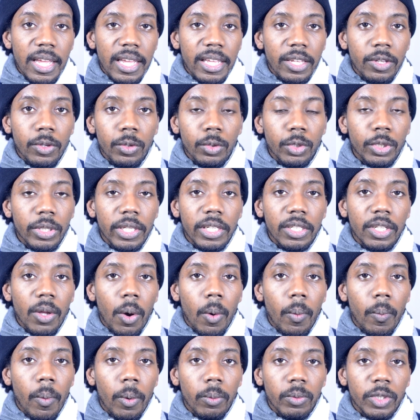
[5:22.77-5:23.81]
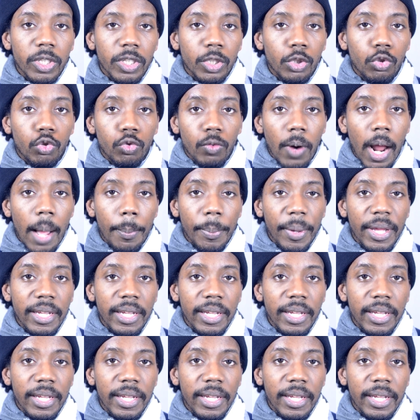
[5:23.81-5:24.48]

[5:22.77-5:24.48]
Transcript: you usually don't won't just drop